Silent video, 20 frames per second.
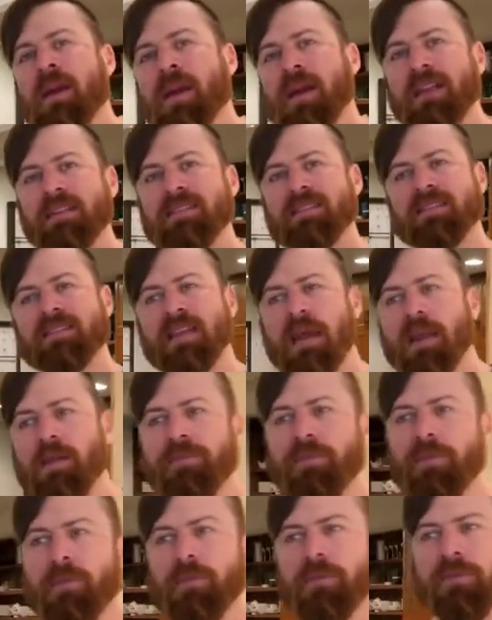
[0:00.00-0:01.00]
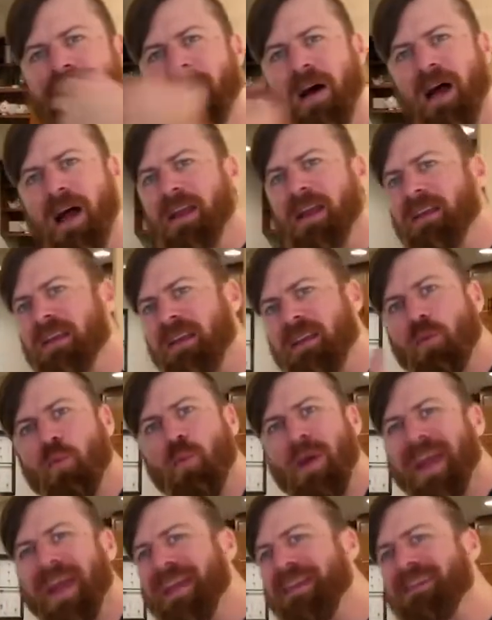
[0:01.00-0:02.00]
instead of finding
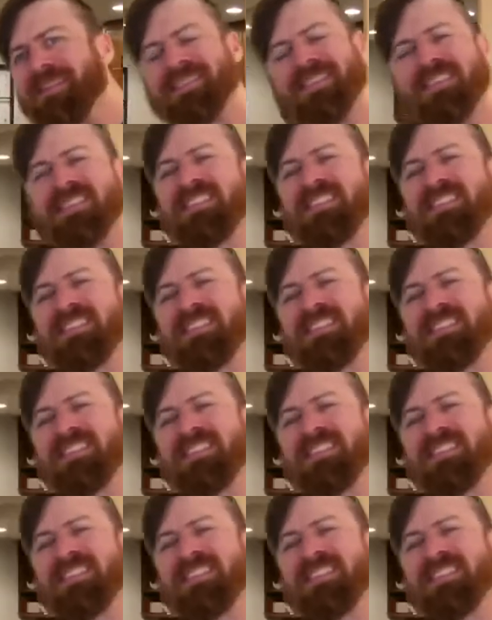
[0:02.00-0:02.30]
ways to